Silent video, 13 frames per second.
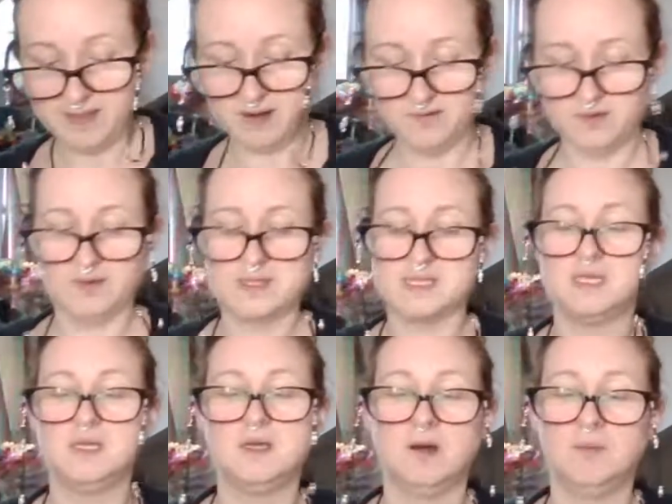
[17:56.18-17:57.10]
then I've got this
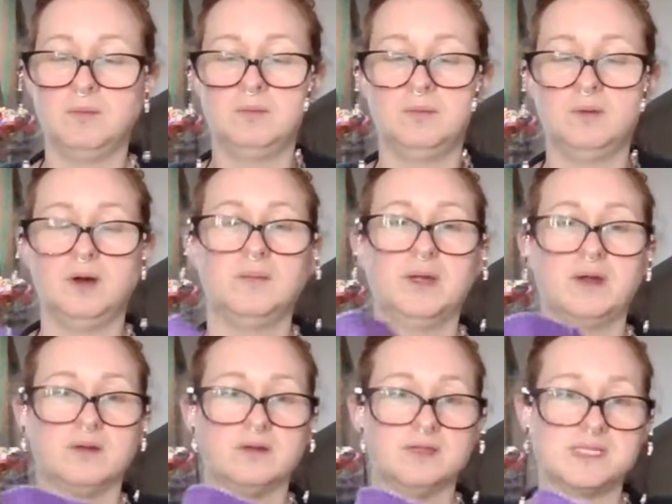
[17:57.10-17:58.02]

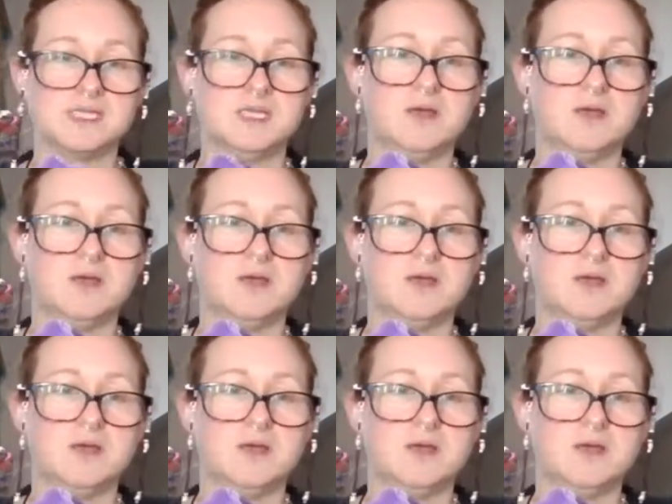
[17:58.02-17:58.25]
this